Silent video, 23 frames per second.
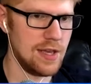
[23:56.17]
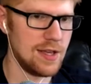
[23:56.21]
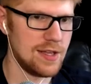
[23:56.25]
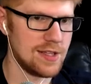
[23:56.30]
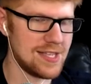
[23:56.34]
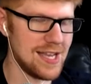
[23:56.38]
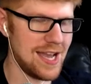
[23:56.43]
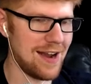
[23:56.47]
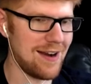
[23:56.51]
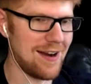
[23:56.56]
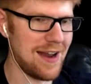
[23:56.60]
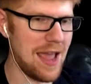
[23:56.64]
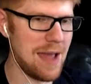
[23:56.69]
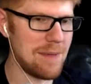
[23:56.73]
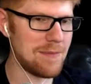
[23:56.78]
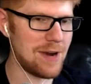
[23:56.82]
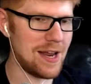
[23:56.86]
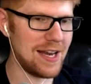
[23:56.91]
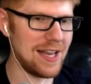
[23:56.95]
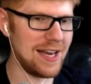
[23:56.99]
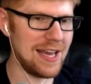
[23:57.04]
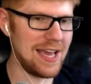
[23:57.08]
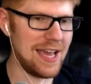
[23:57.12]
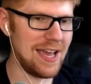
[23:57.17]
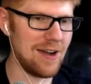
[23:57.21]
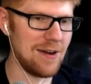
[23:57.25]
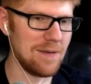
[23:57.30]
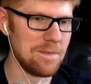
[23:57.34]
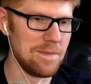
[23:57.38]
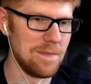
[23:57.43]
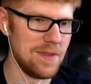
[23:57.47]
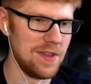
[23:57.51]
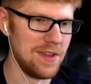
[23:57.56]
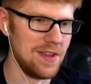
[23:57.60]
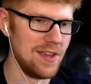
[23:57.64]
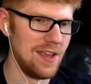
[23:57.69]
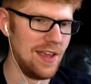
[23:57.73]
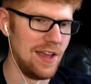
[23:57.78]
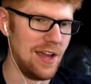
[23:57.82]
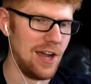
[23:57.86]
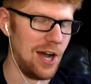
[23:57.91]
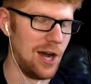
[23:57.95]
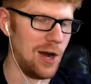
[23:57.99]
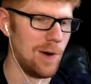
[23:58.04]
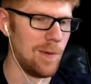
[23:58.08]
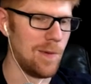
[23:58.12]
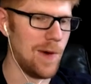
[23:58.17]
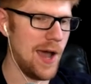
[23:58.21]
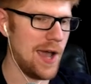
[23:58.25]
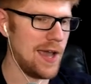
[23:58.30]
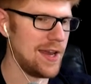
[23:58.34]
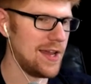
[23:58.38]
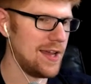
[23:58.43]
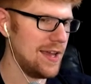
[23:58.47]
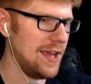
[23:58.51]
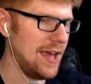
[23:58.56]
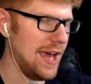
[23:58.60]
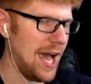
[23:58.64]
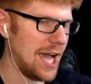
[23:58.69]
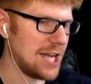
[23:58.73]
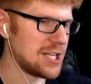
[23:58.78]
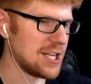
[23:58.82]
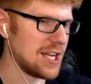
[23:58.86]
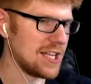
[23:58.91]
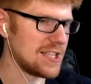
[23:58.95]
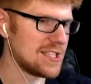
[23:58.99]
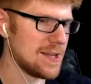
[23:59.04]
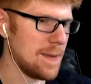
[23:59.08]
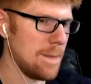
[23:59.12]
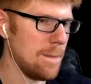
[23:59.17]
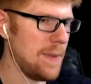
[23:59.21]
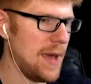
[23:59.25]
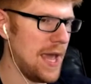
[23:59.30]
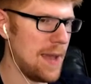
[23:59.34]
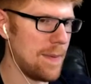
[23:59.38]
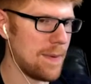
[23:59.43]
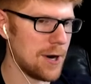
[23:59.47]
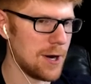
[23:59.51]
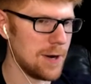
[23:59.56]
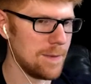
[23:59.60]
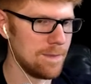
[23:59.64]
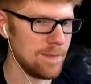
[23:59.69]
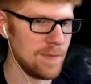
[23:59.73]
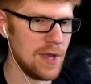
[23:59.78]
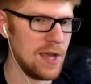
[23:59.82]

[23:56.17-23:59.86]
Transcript: Sorry, I'm ready now. Oh, right. I should get some paper.